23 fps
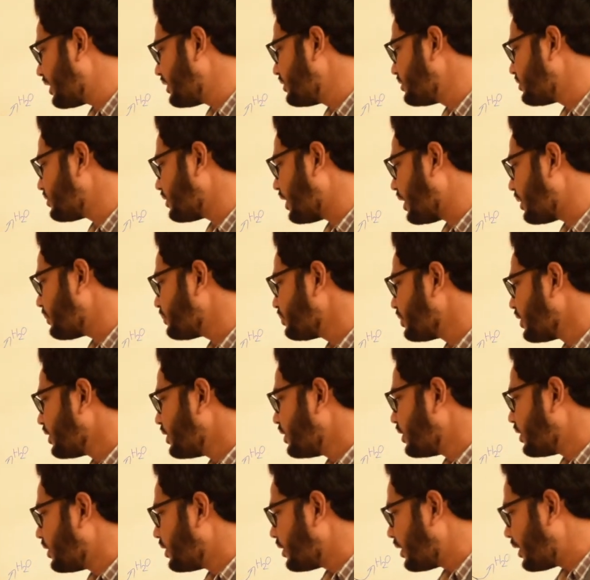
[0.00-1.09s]
enzyme
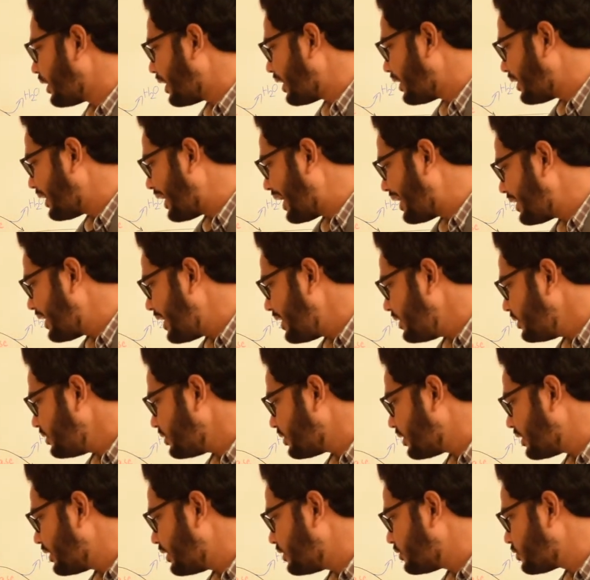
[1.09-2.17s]

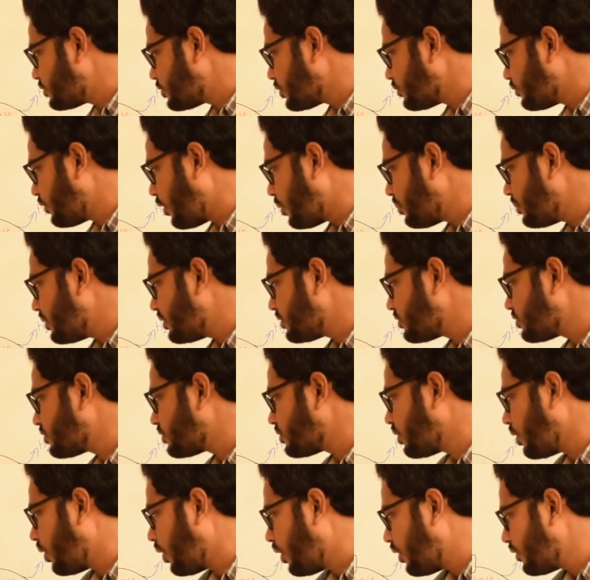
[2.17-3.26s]
again leads to
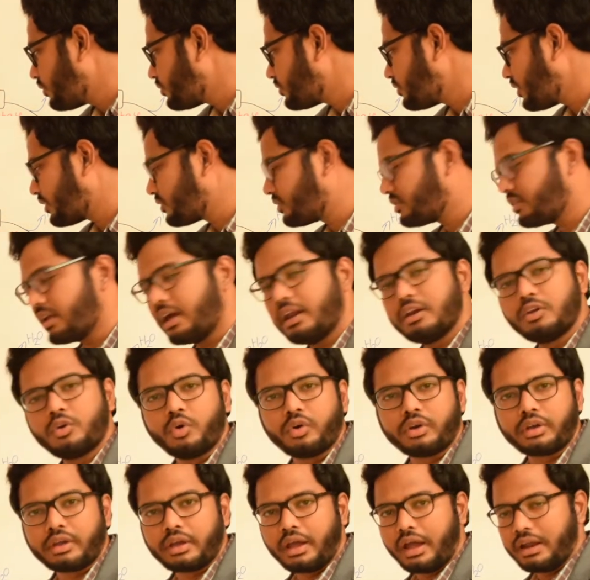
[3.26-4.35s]
formation of
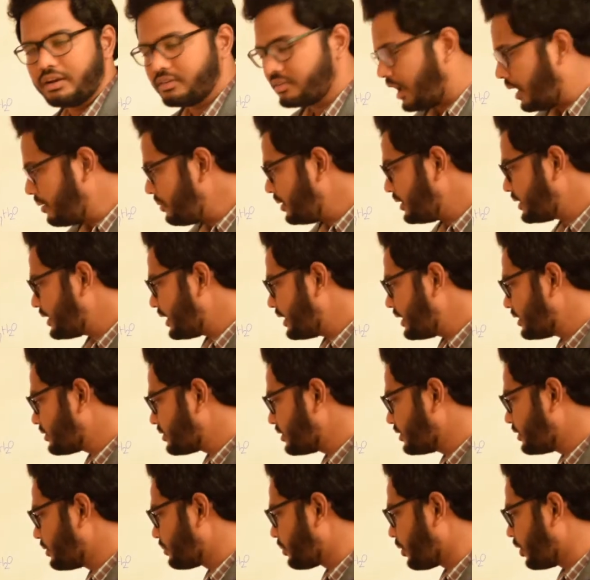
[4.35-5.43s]
succinyl-CoA, and
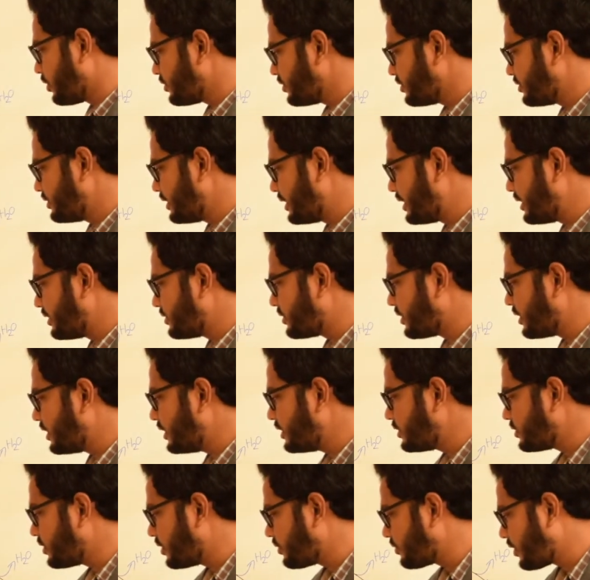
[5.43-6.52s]
simultaneously in the process there is
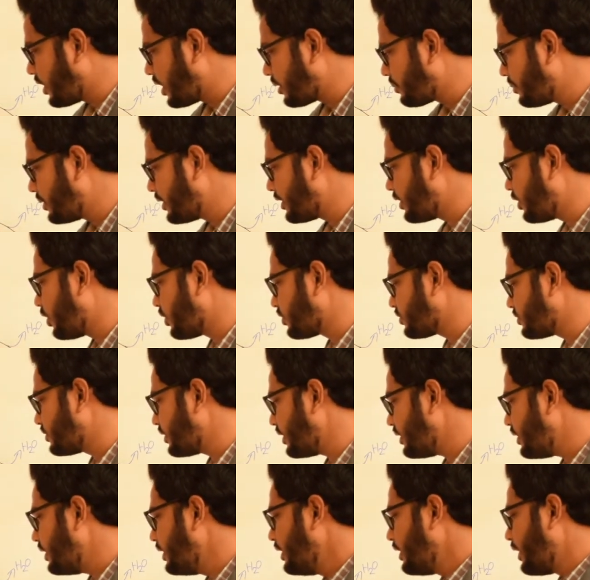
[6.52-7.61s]
release of carbon
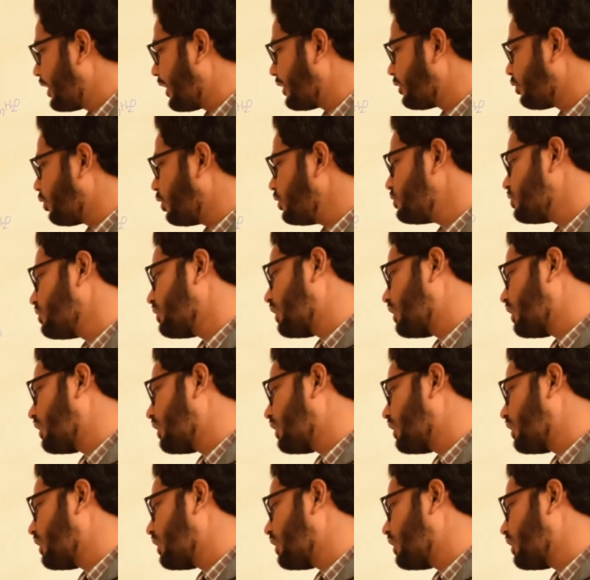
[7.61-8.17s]
dioxide and also